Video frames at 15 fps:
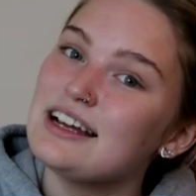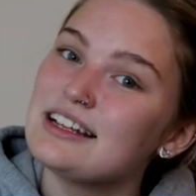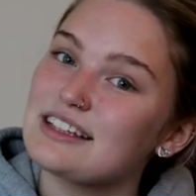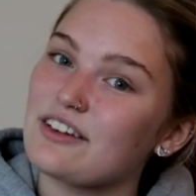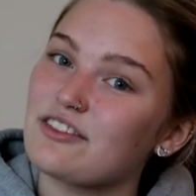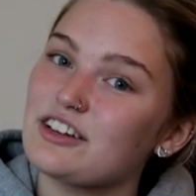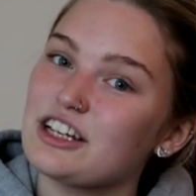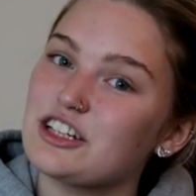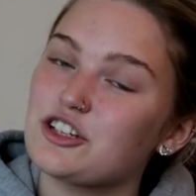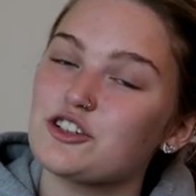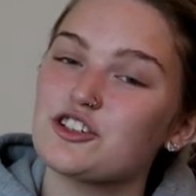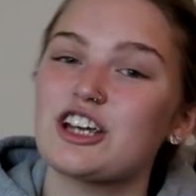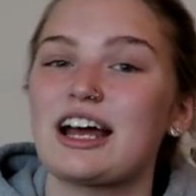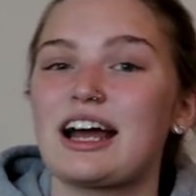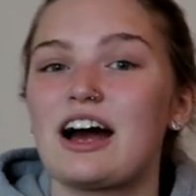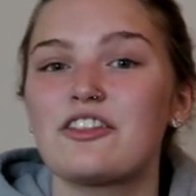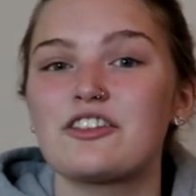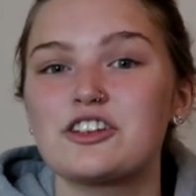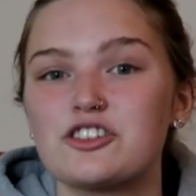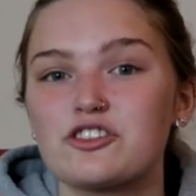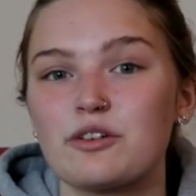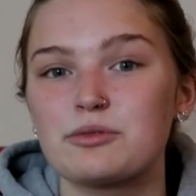Definitely do check out the
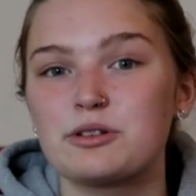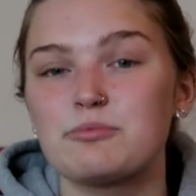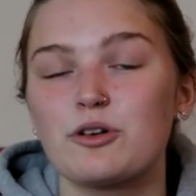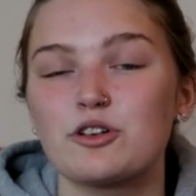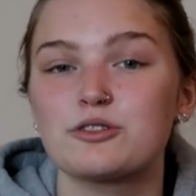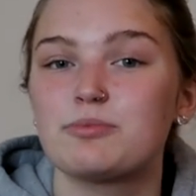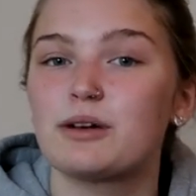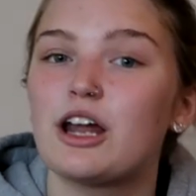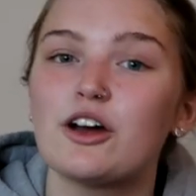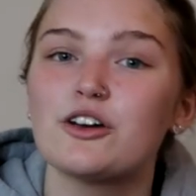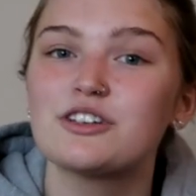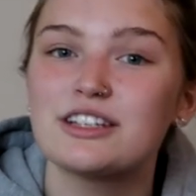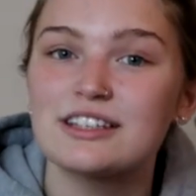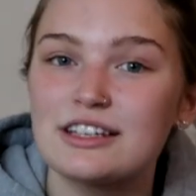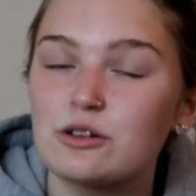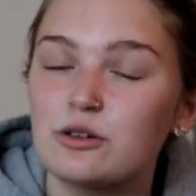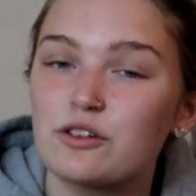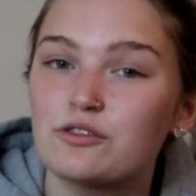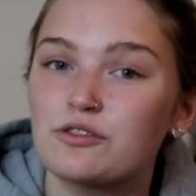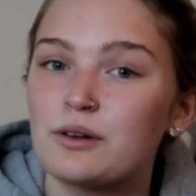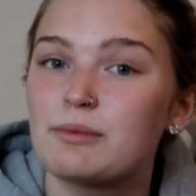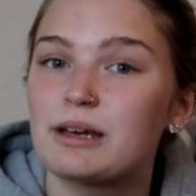description box below to see all
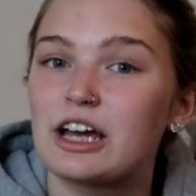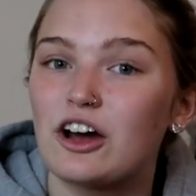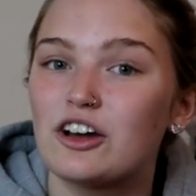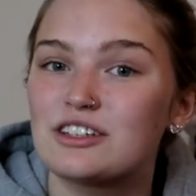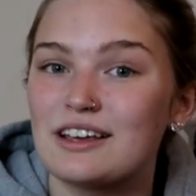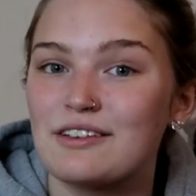of Flamingo's